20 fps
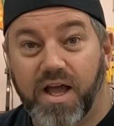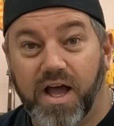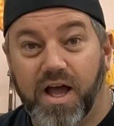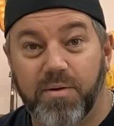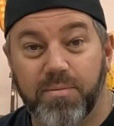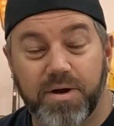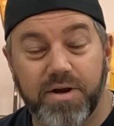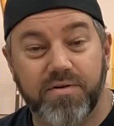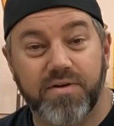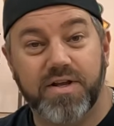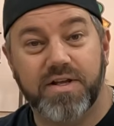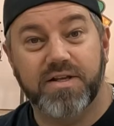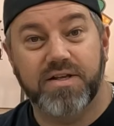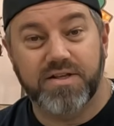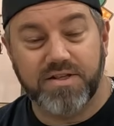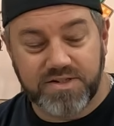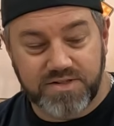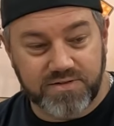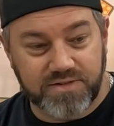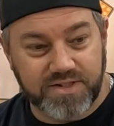But anyway,
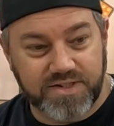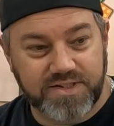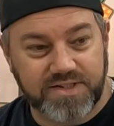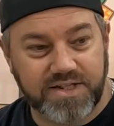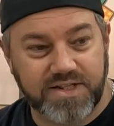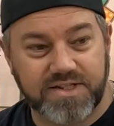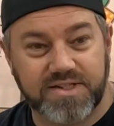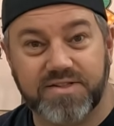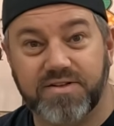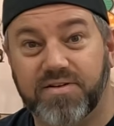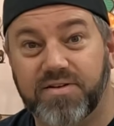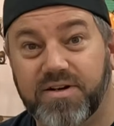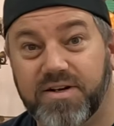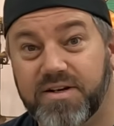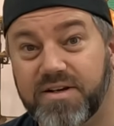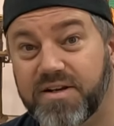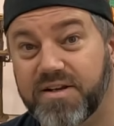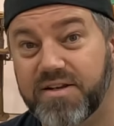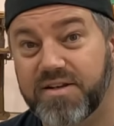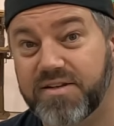so let's get
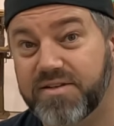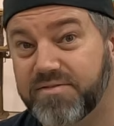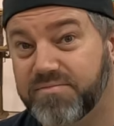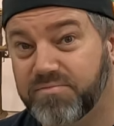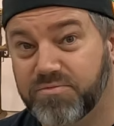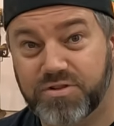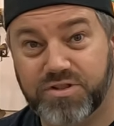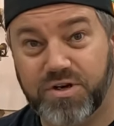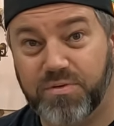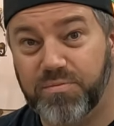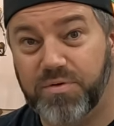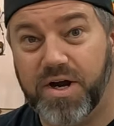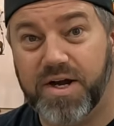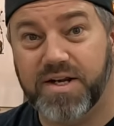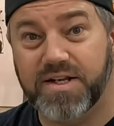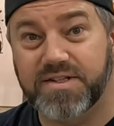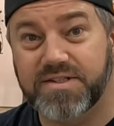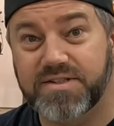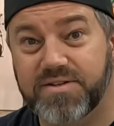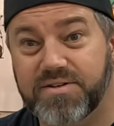started. We'll jump
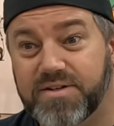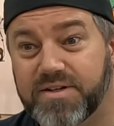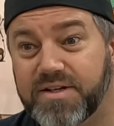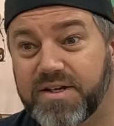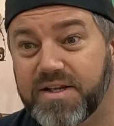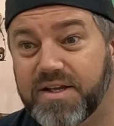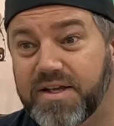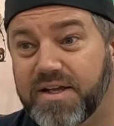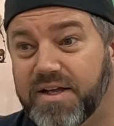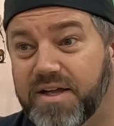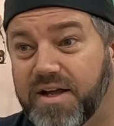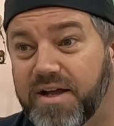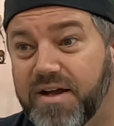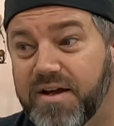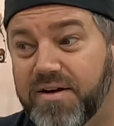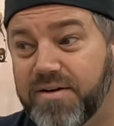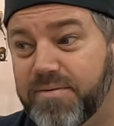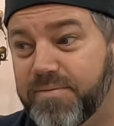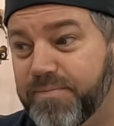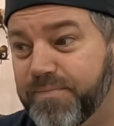right into it.
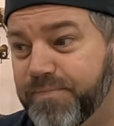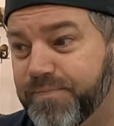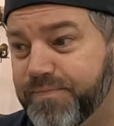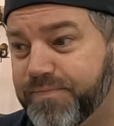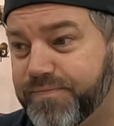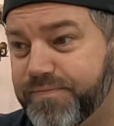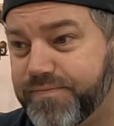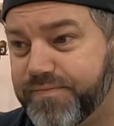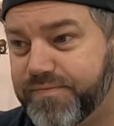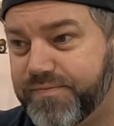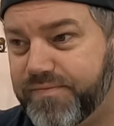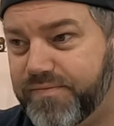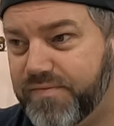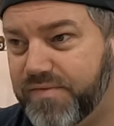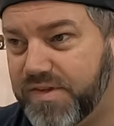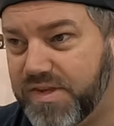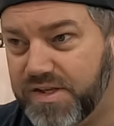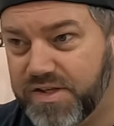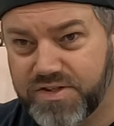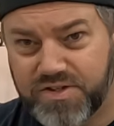Y'all
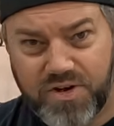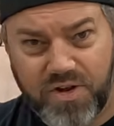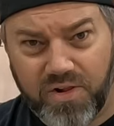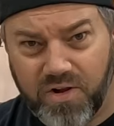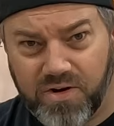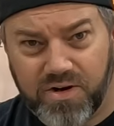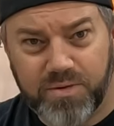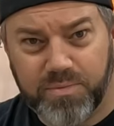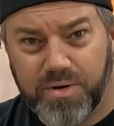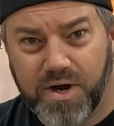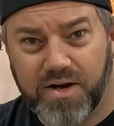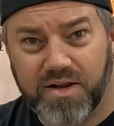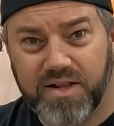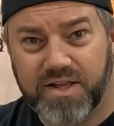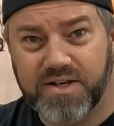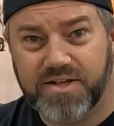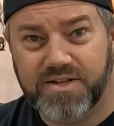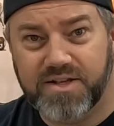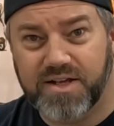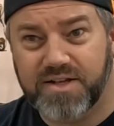already
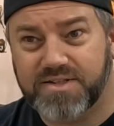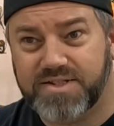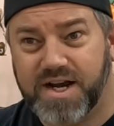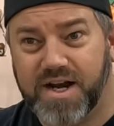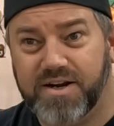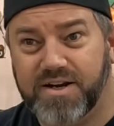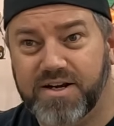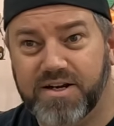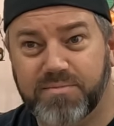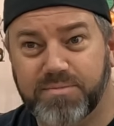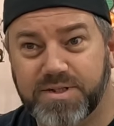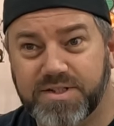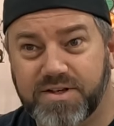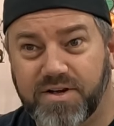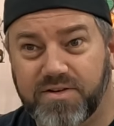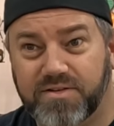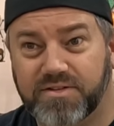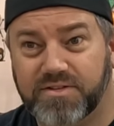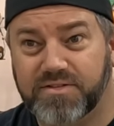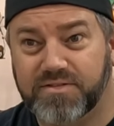probably not tired of hearing me
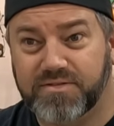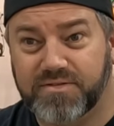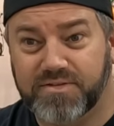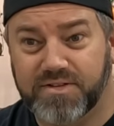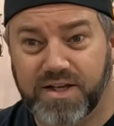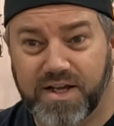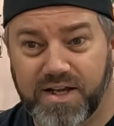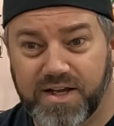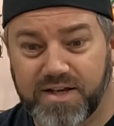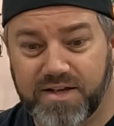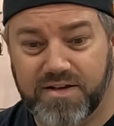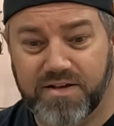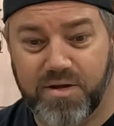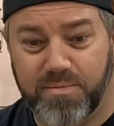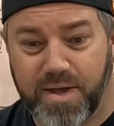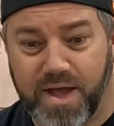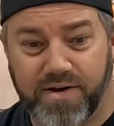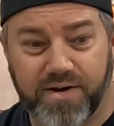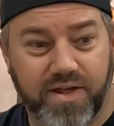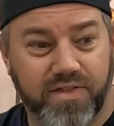talk
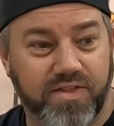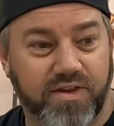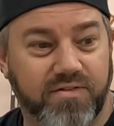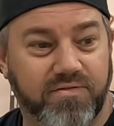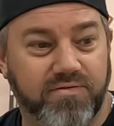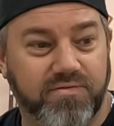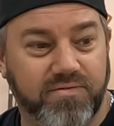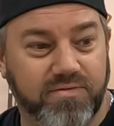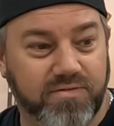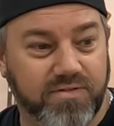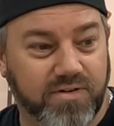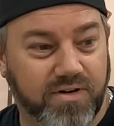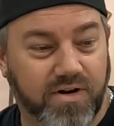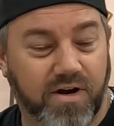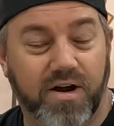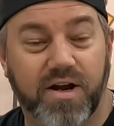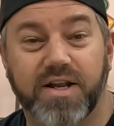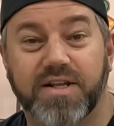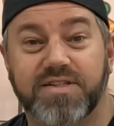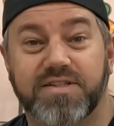about nothing
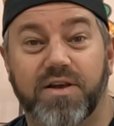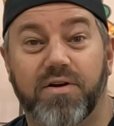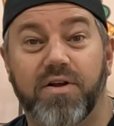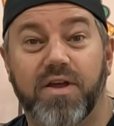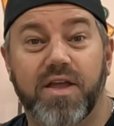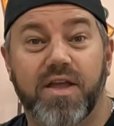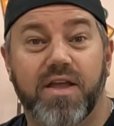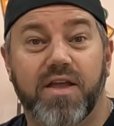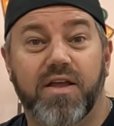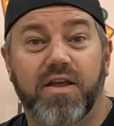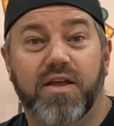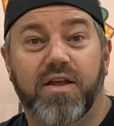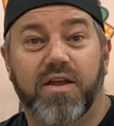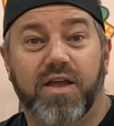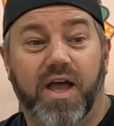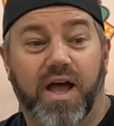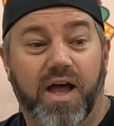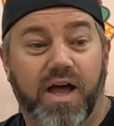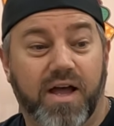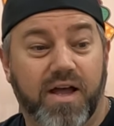already. So
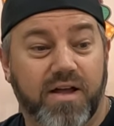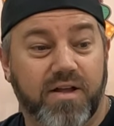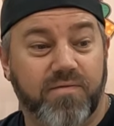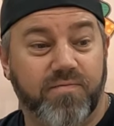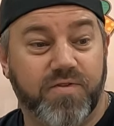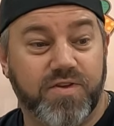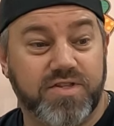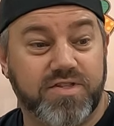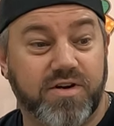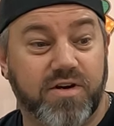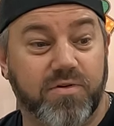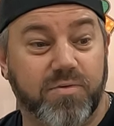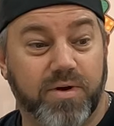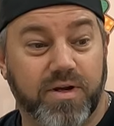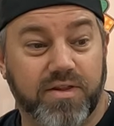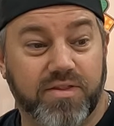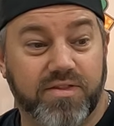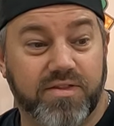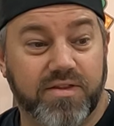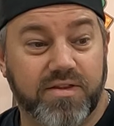to start
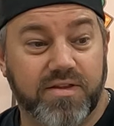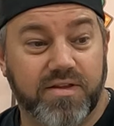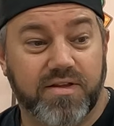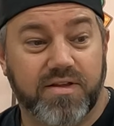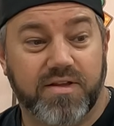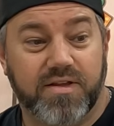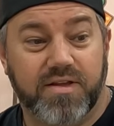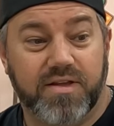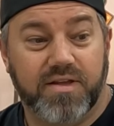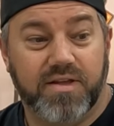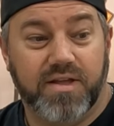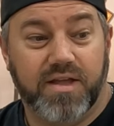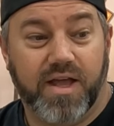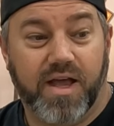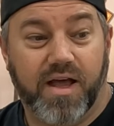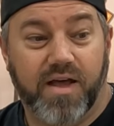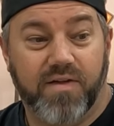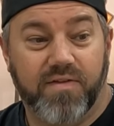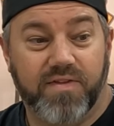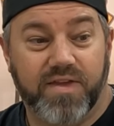with,
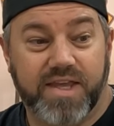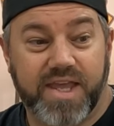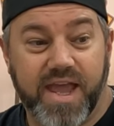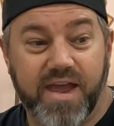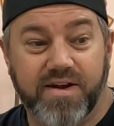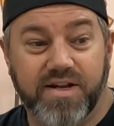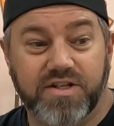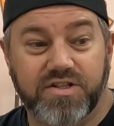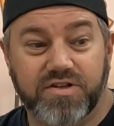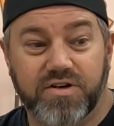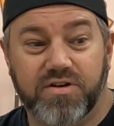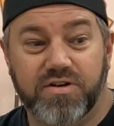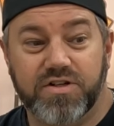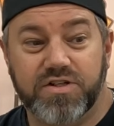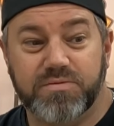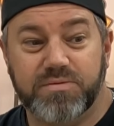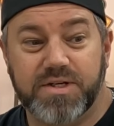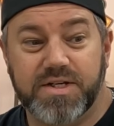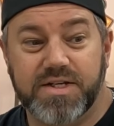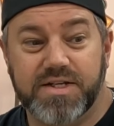the county
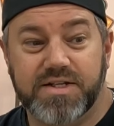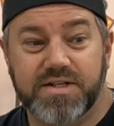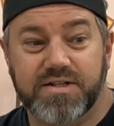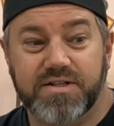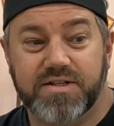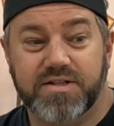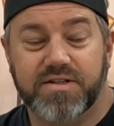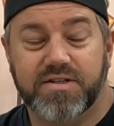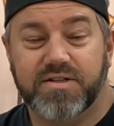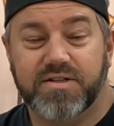charged me